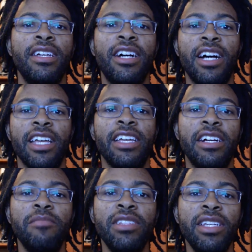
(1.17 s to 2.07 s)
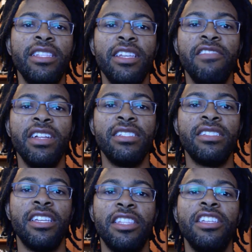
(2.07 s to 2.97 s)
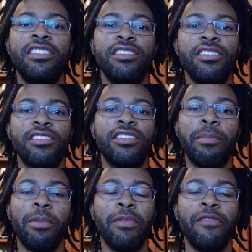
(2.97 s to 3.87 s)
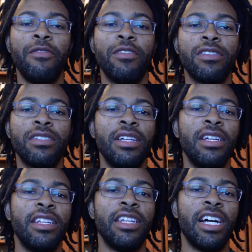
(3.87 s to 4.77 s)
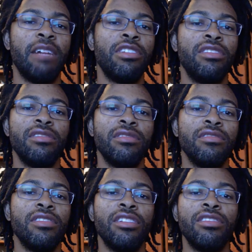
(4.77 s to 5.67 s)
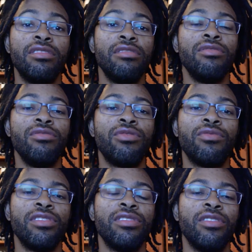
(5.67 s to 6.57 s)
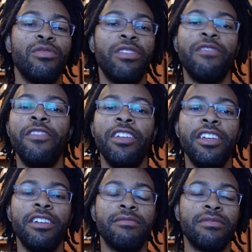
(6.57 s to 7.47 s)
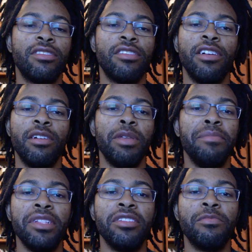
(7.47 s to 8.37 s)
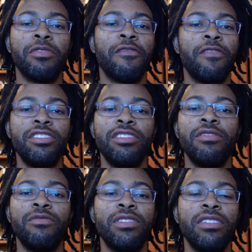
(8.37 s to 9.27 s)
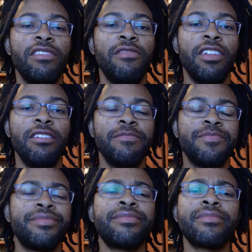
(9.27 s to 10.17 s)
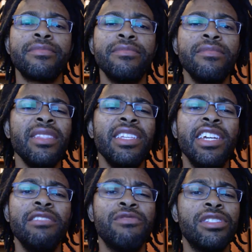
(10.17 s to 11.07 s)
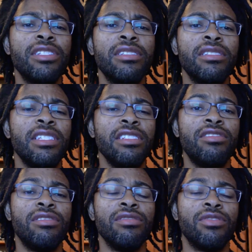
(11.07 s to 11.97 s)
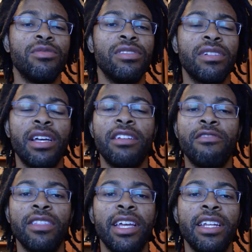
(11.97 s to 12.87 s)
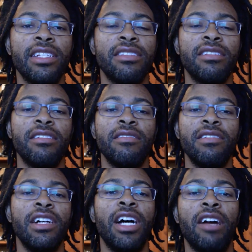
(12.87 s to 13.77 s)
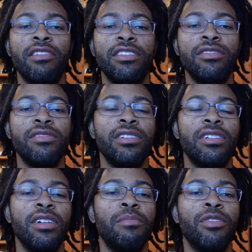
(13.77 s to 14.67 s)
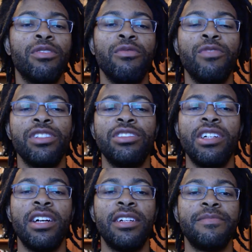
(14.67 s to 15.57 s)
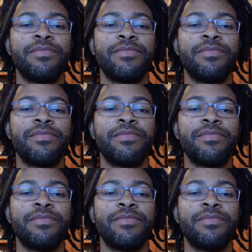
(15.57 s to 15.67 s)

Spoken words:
Hi, I'm Leon Lovelace, and this is Unstoppable Force. Now, I'm going to do two news stories in one video, so it'll help me be a little more efficient with this video. And with these two stories, they're kind of related, so I'm going to do it both in one shot.